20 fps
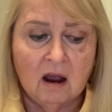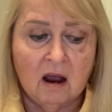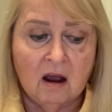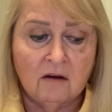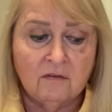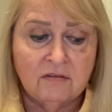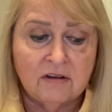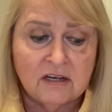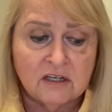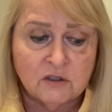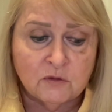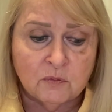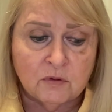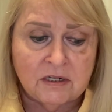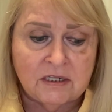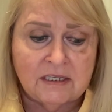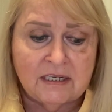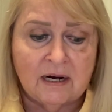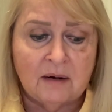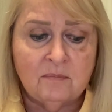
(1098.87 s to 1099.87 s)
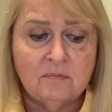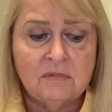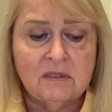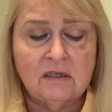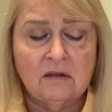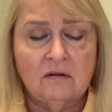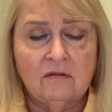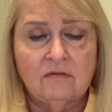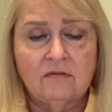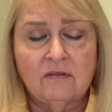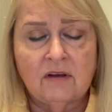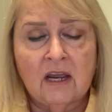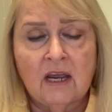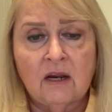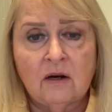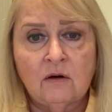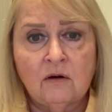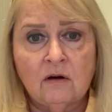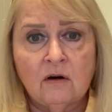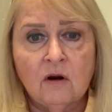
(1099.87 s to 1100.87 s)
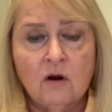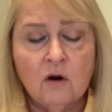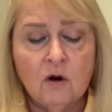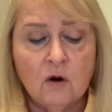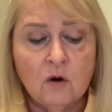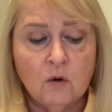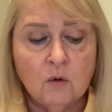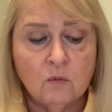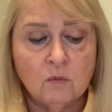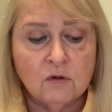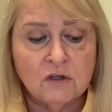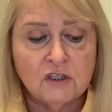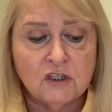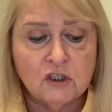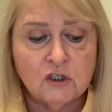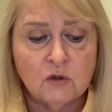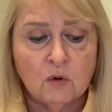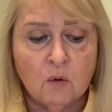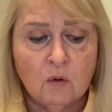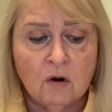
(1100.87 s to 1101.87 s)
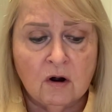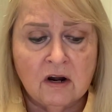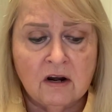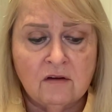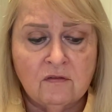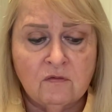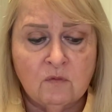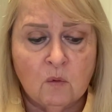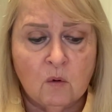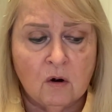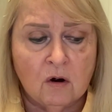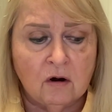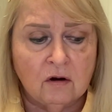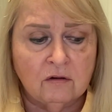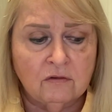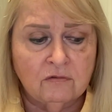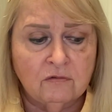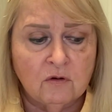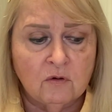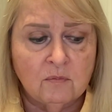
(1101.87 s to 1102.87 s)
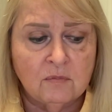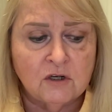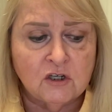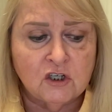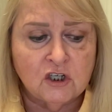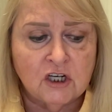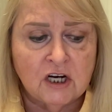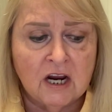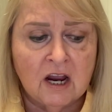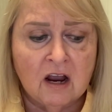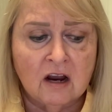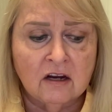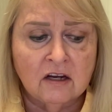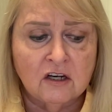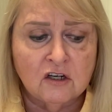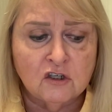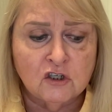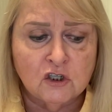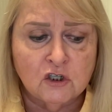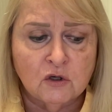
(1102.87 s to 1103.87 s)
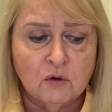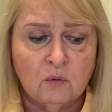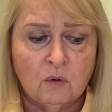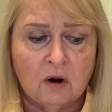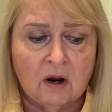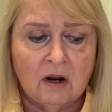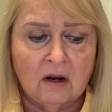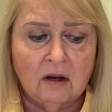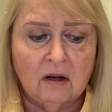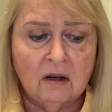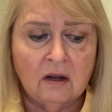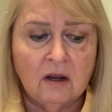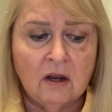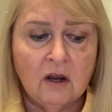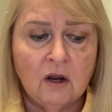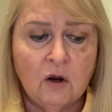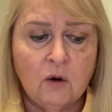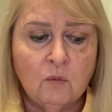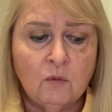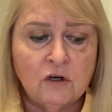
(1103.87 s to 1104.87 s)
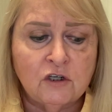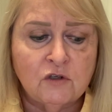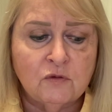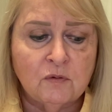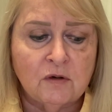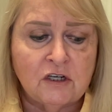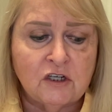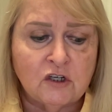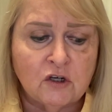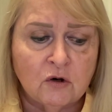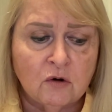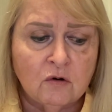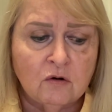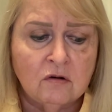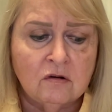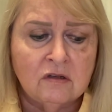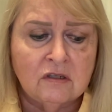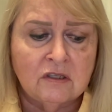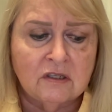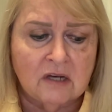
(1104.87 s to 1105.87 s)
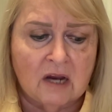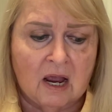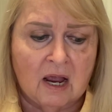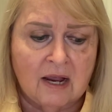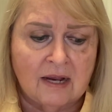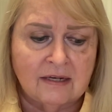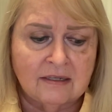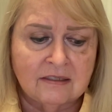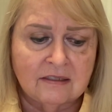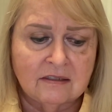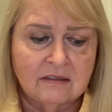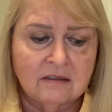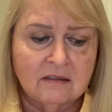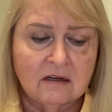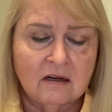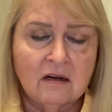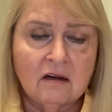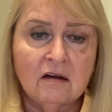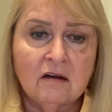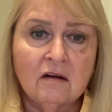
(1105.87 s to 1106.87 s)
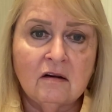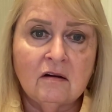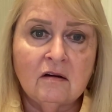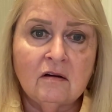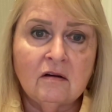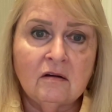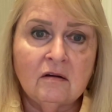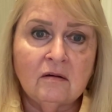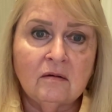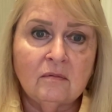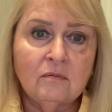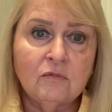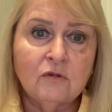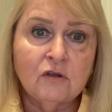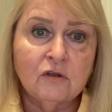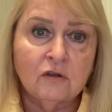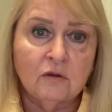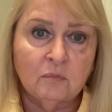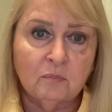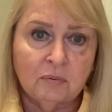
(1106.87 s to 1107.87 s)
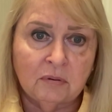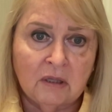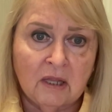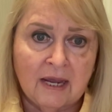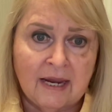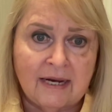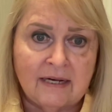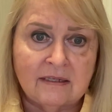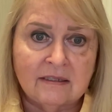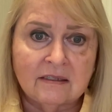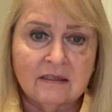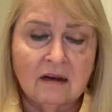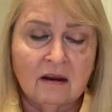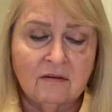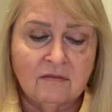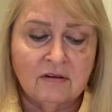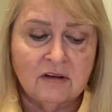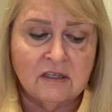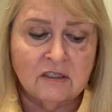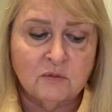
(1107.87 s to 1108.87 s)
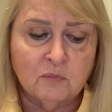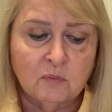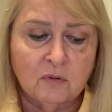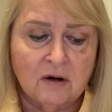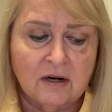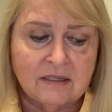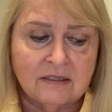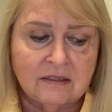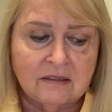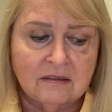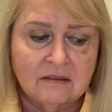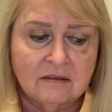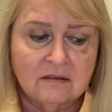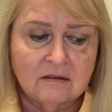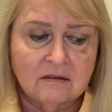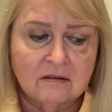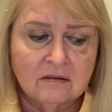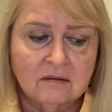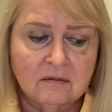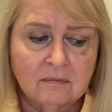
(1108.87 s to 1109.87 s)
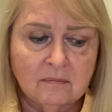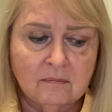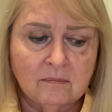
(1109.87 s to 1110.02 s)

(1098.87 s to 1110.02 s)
of his redemptive and restorative work through Mashiach Yeshua, which returns us to the place of his presence.